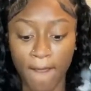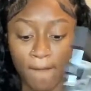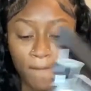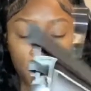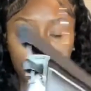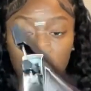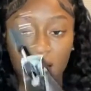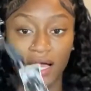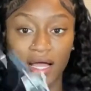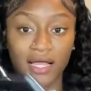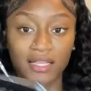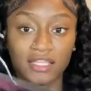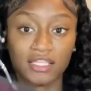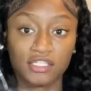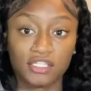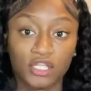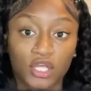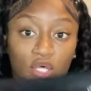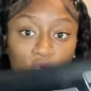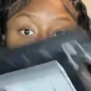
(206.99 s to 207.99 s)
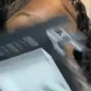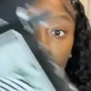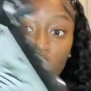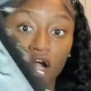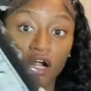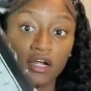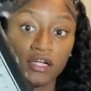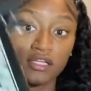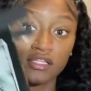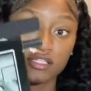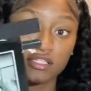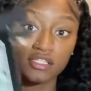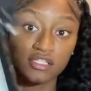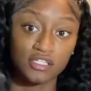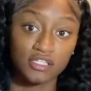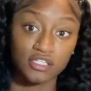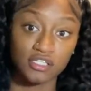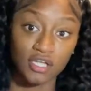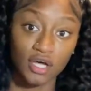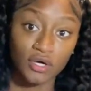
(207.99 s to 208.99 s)
But I got these cute curtains. They're
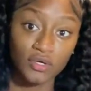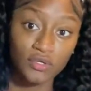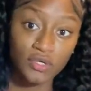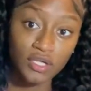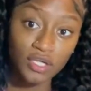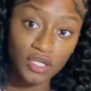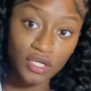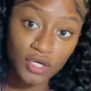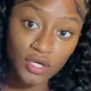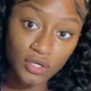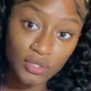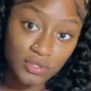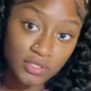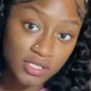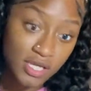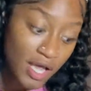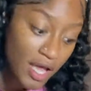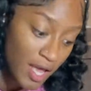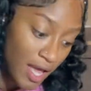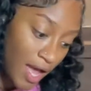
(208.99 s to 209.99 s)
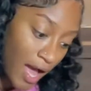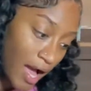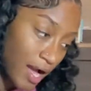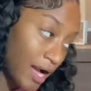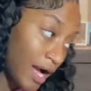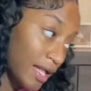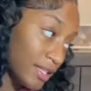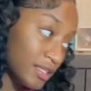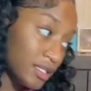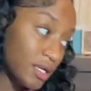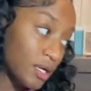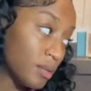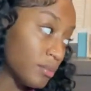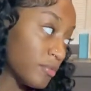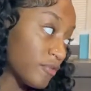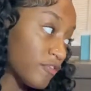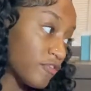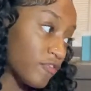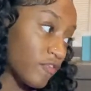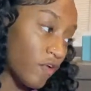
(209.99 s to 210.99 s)
so cute. I got them
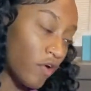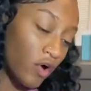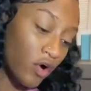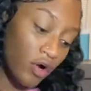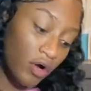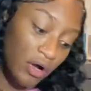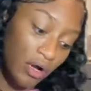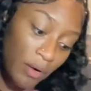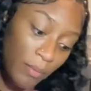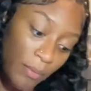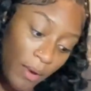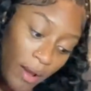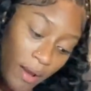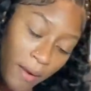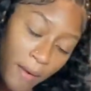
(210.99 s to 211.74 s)
from